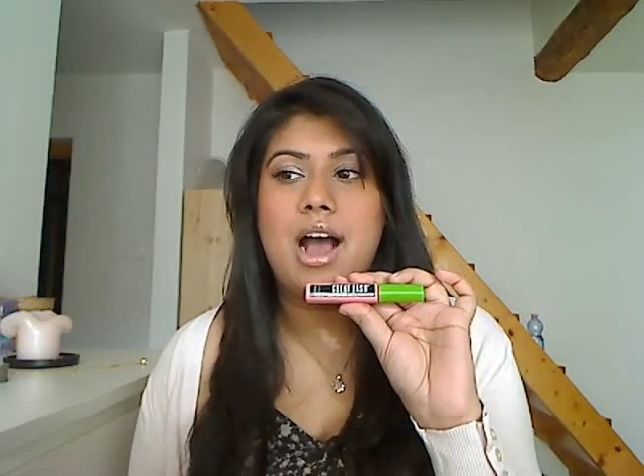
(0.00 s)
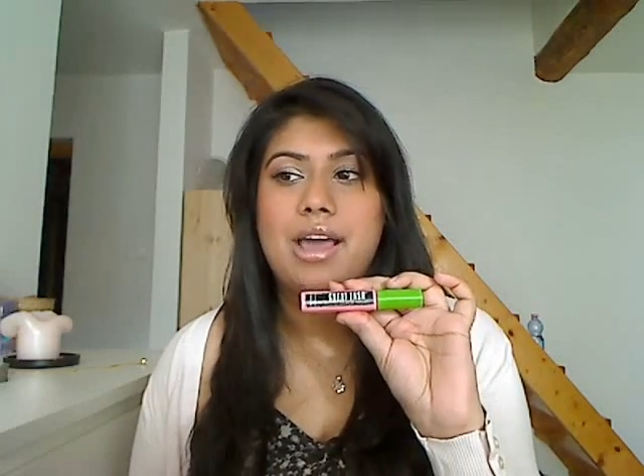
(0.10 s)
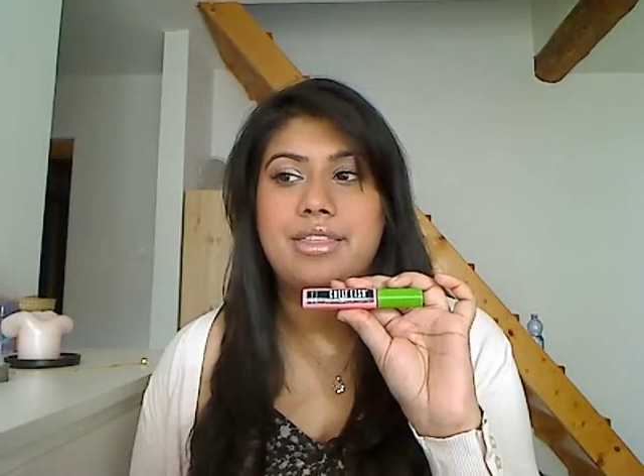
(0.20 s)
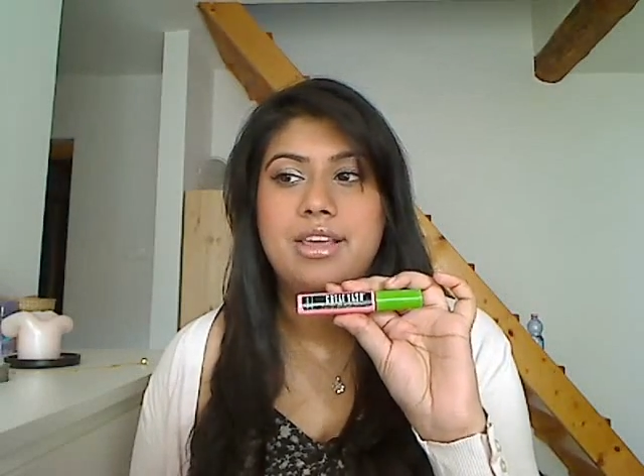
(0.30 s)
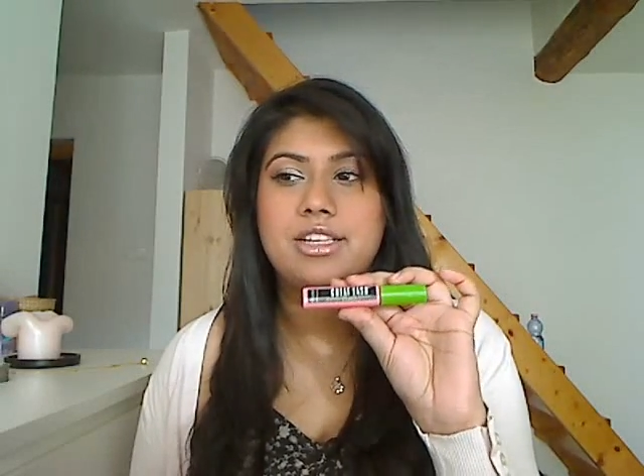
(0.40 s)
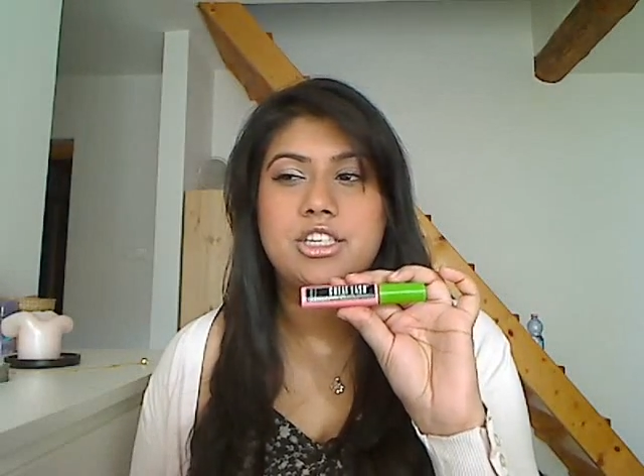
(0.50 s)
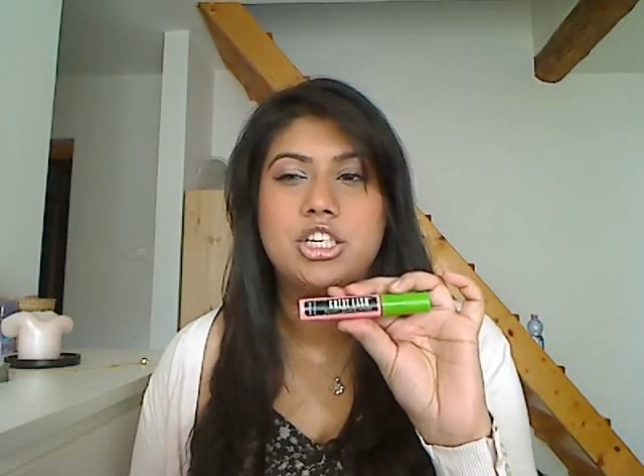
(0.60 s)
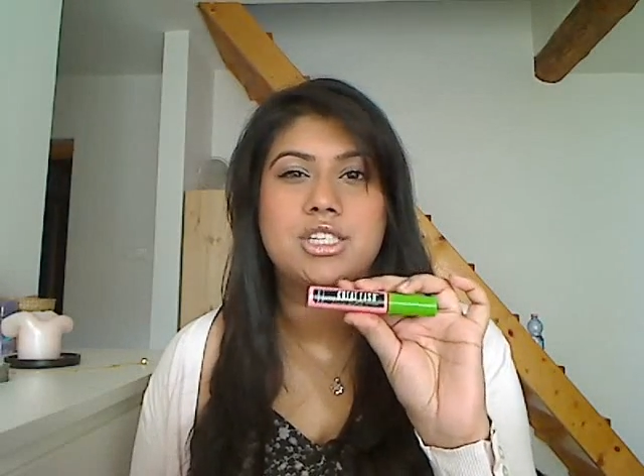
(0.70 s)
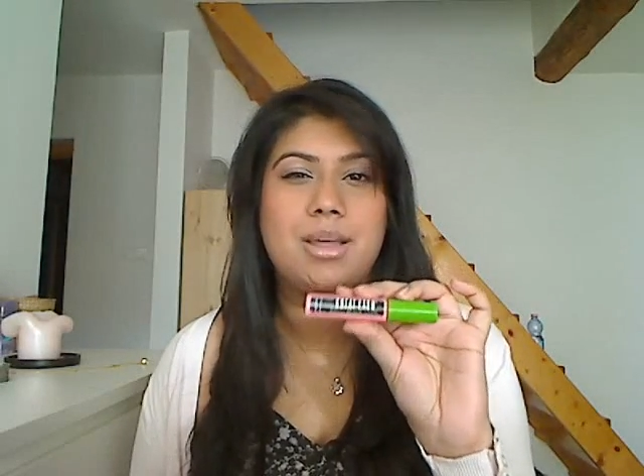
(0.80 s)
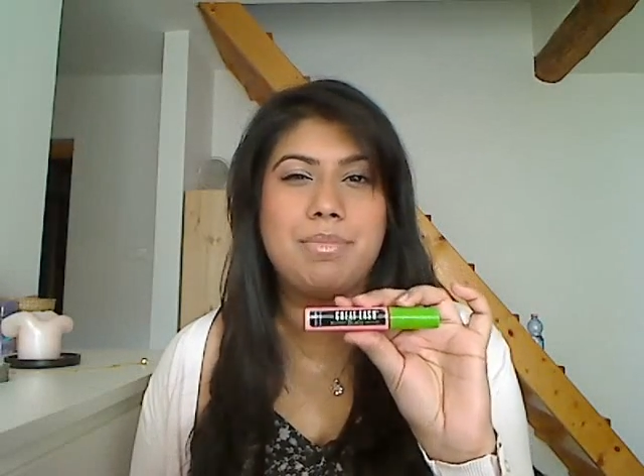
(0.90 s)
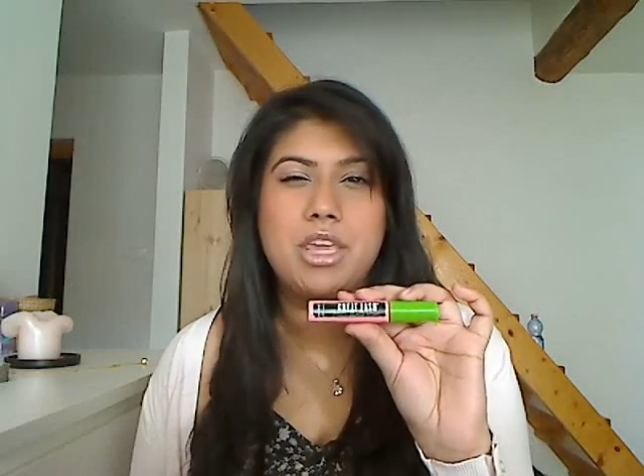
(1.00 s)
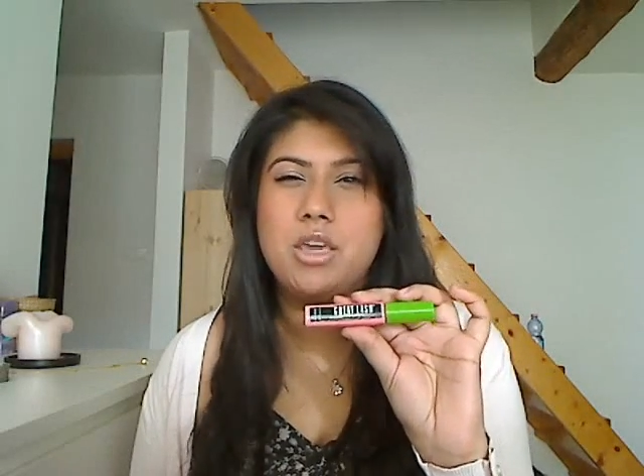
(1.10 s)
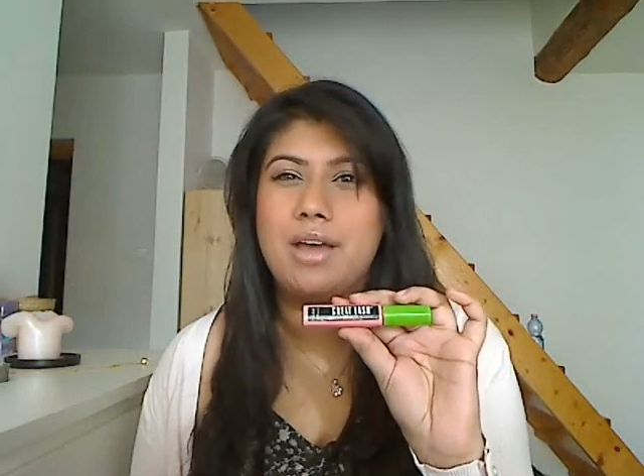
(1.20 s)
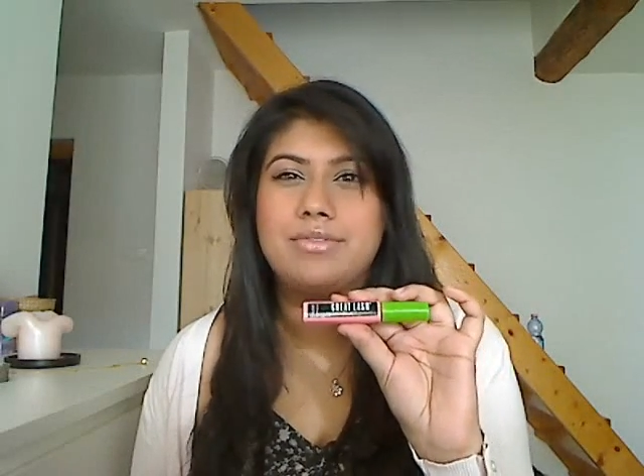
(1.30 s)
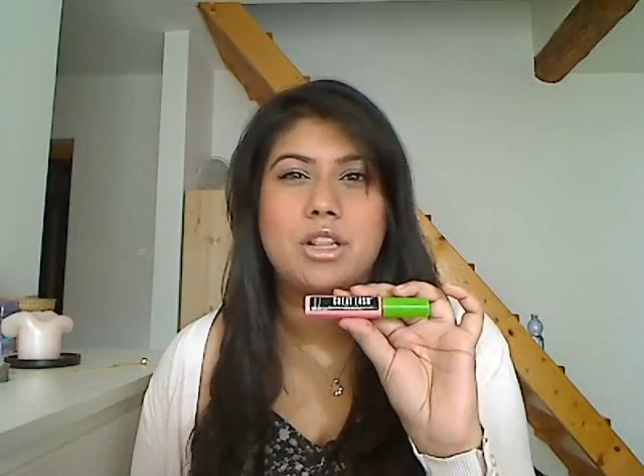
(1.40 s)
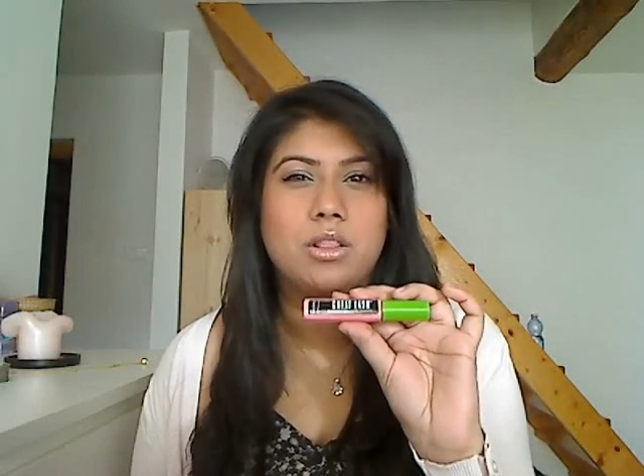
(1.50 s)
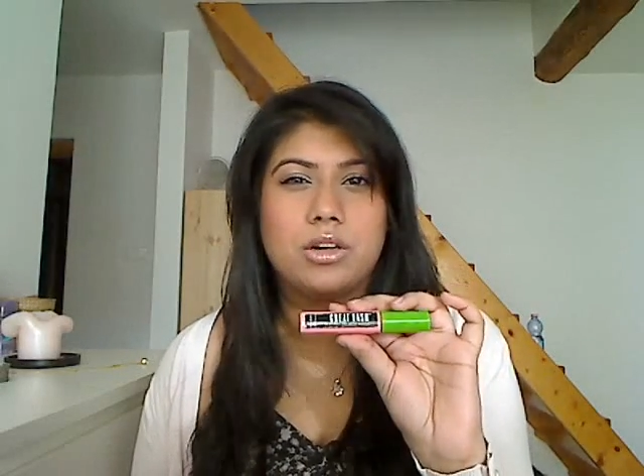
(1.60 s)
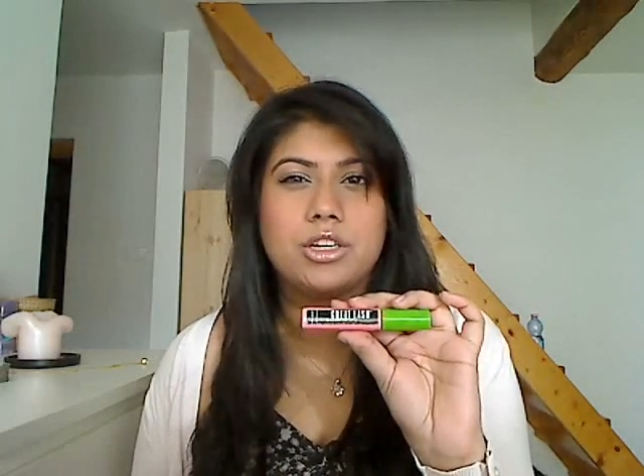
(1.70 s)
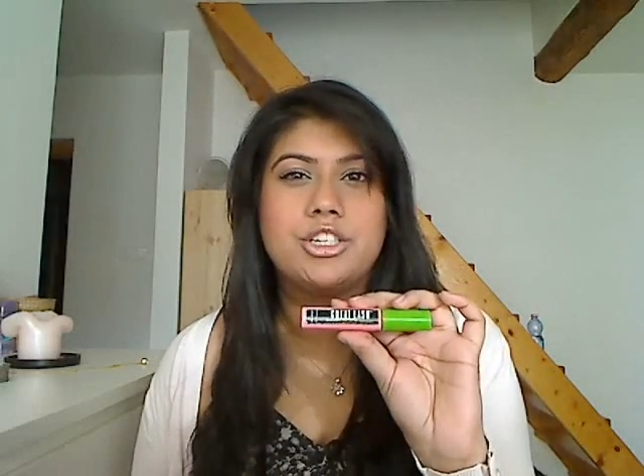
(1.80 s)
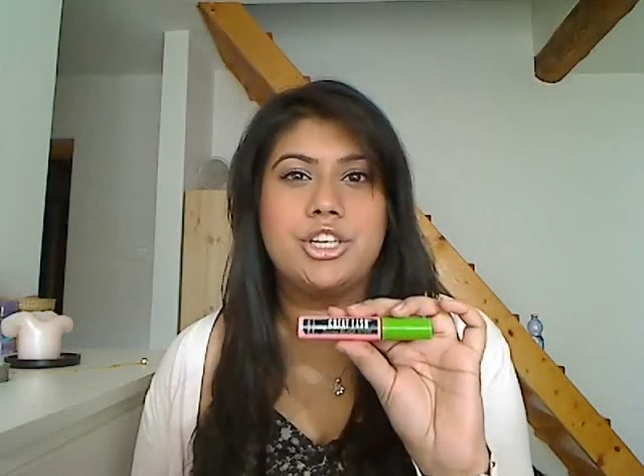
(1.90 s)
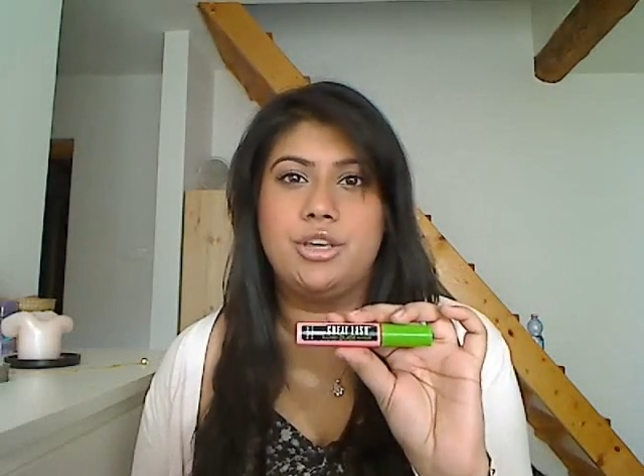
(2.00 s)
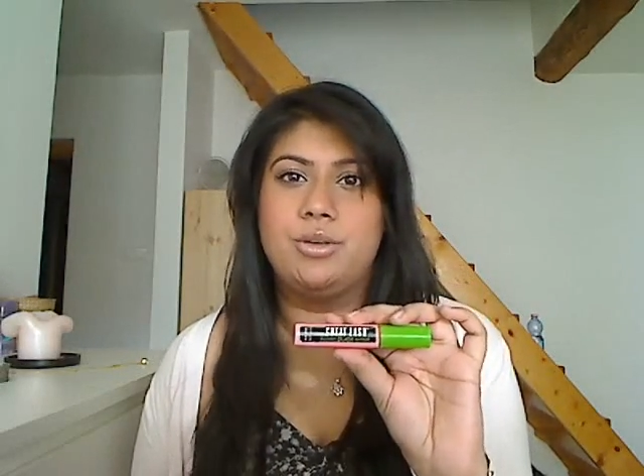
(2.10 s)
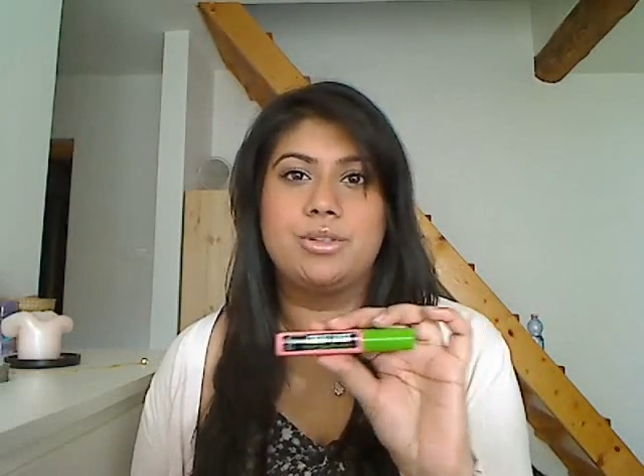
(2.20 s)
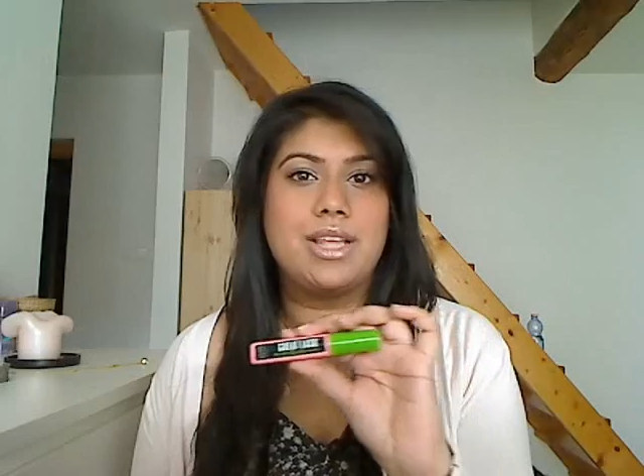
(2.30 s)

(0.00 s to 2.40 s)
I think it's just something you have to learn to use.